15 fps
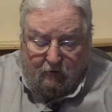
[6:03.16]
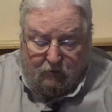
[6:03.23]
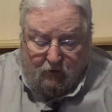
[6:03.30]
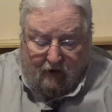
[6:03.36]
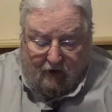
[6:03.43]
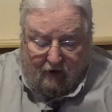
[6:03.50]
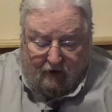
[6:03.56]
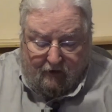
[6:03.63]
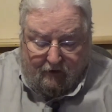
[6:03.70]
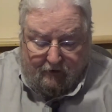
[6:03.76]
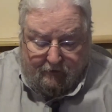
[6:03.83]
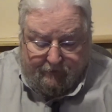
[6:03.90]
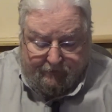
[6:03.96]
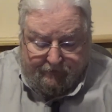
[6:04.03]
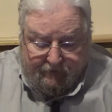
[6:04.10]
brain.
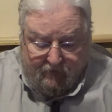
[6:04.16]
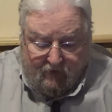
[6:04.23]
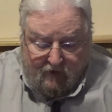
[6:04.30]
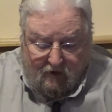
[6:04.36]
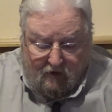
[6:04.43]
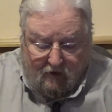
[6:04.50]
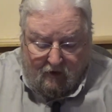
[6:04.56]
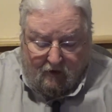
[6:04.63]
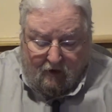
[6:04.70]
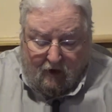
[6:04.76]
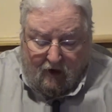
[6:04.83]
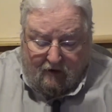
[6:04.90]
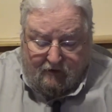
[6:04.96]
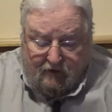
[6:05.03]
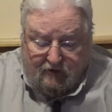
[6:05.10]

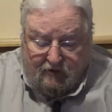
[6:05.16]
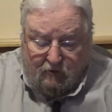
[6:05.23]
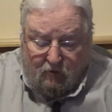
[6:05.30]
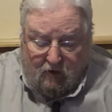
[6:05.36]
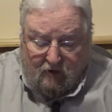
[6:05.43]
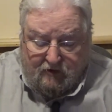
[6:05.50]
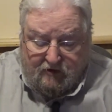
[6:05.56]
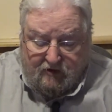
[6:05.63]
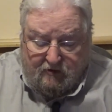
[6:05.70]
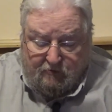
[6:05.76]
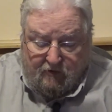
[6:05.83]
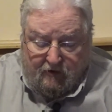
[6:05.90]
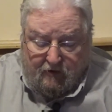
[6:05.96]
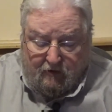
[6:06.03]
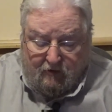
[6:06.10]
God doesn't want us to
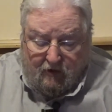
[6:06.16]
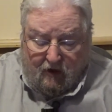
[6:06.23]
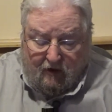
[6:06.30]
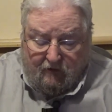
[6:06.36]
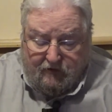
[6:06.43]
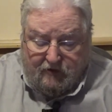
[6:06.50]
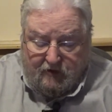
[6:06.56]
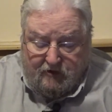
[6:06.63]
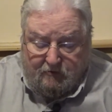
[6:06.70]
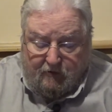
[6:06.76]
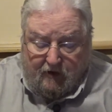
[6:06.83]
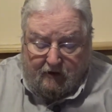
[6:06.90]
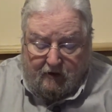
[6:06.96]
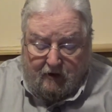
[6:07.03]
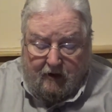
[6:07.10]
spend our lives
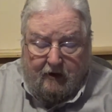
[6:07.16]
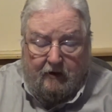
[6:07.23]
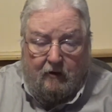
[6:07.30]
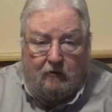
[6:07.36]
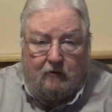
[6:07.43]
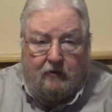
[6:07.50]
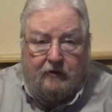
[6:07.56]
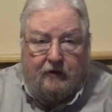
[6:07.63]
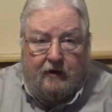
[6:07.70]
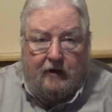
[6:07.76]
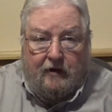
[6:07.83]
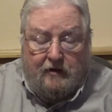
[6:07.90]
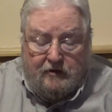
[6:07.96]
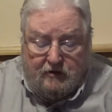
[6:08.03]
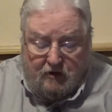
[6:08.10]
speculating over
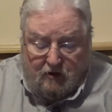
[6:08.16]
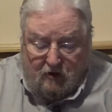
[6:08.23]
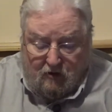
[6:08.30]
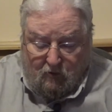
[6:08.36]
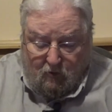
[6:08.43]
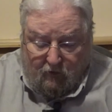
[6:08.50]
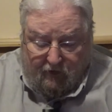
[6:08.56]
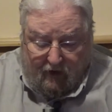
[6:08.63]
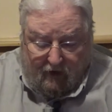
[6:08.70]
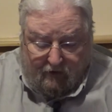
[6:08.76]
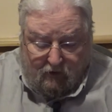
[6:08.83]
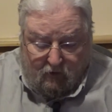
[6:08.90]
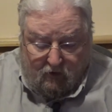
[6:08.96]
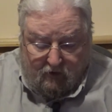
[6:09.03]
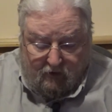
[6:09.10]
things we're
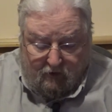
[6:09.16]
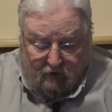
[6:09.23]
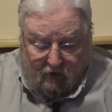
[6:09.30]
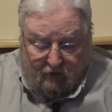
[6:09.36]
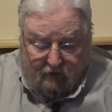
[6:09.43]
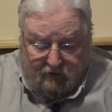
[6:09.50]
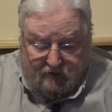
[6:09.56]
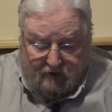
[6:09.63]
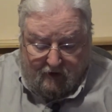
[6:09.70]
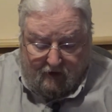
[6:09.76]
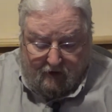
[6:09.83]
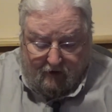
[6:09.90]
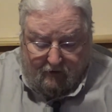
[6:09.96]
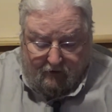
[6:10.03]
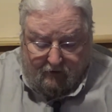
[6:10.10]
not going to
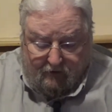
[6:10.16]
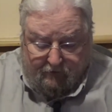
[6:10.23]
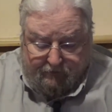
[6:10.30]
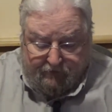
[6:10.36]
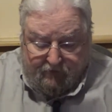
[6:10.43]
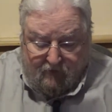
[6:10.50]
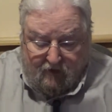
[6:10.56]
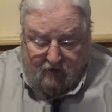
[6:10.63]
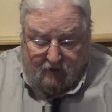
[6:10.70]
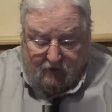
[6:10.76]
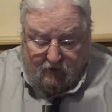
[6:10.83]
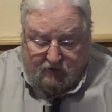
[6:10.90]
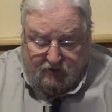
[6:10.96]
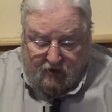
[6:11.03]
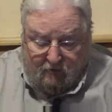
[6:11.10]
understand.
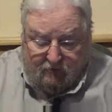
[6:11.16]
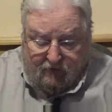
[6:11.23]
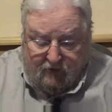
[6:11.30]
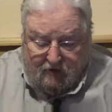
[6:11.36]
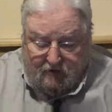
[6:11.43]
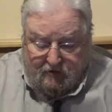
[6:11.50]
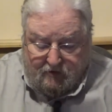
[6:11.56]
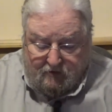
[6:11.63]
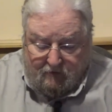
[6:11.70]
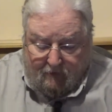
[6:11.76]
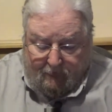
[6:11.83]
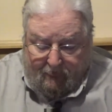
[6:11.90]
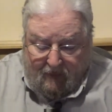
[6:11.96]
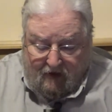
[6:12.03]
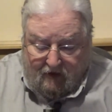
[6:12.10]
There are some things
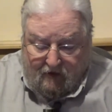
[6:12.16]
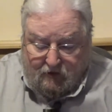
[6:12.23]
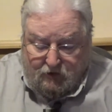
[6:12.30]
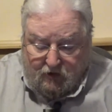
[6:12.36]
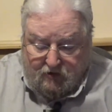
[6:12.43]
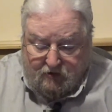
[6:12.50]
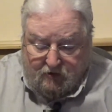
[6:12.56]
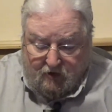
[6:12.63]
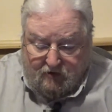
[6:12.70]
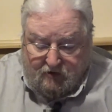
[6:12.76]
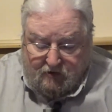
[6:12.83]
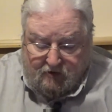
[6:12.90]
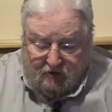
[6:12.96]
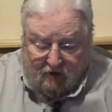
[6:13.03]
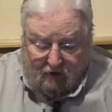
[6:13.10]
he just
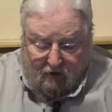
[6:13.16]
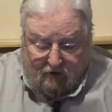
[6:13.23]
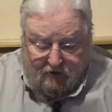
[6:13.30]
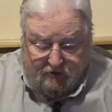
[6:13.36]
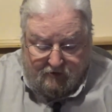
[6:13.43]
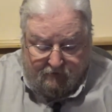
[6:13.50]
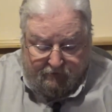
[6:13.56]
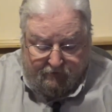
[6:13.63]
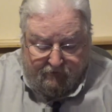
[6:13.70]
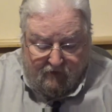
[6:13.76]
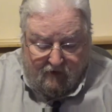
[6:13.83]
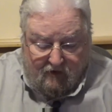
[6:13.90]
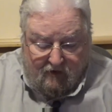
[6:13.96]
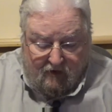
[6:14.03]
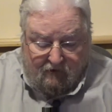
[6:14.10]
doesn't tell us.
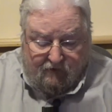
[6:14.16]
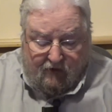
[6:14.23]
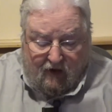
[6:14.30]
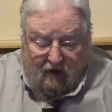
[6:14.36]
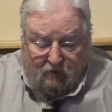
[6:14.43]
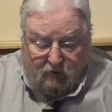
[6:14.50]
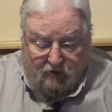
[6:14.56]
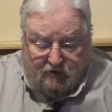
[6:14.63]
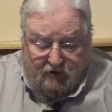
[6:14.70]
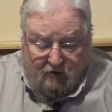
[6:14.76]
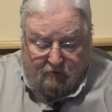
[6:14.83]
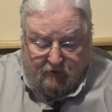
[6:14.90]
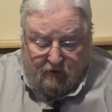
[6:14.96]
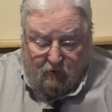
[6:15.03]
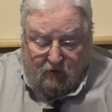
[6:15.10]
If God was
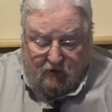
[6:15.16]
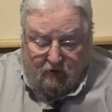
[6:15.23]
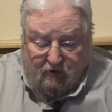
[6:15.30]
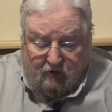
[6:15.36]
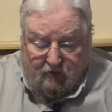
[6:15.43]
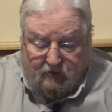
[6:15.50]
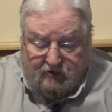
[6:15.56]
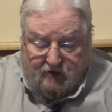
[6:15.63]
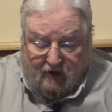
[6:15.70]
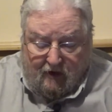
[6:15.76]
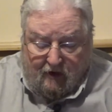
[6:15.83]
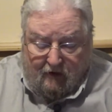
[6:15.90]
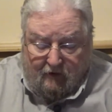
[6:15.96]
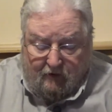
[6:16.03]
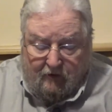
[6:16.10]
something we could
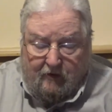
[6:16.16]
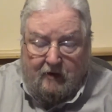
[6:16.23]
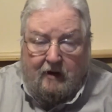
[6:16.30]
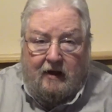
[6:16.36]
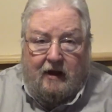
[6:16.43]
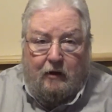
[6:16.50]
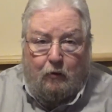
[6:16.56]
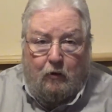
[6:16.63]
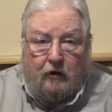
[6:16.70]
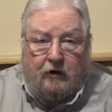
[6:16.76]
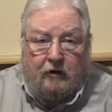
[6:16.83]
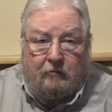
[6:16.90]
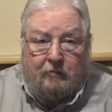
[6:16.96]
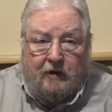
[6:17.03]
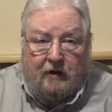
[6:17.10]
understand, he
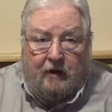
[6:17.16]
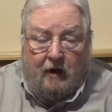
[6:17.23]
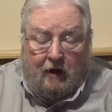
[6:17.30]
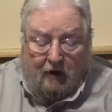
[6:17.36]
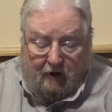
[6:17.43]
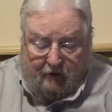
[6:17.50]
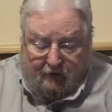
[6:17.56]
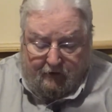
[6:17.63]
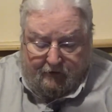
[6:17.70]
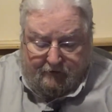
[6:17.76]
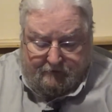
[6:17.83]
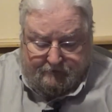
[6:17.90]
wouldn't be God.